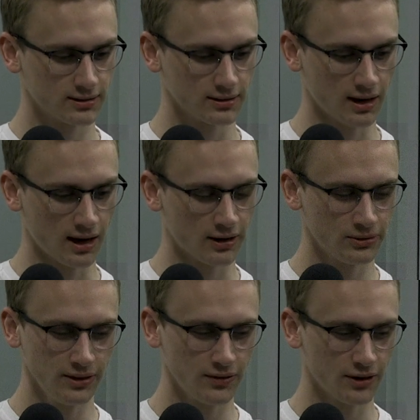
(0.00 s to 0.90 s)
don't
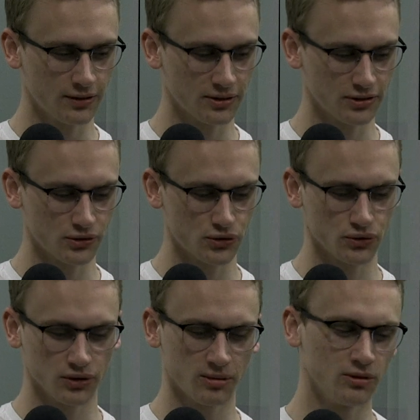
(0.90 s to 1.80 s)
even know if they're in
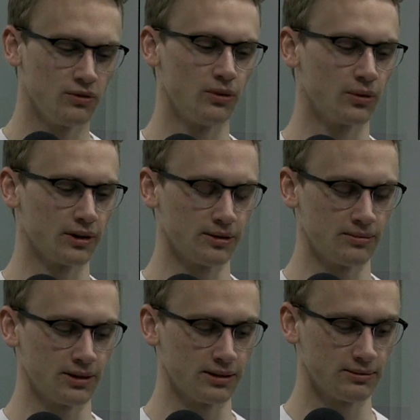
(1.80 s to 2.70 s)
trouble for it,
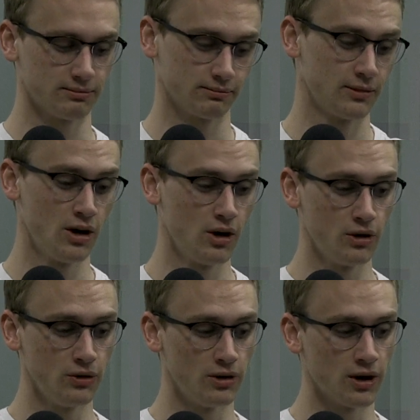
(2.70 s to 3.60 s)
but
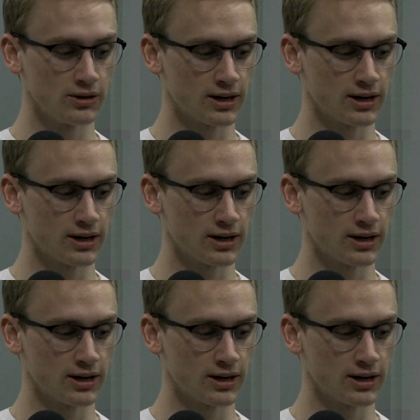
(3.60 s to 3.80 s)
who knows?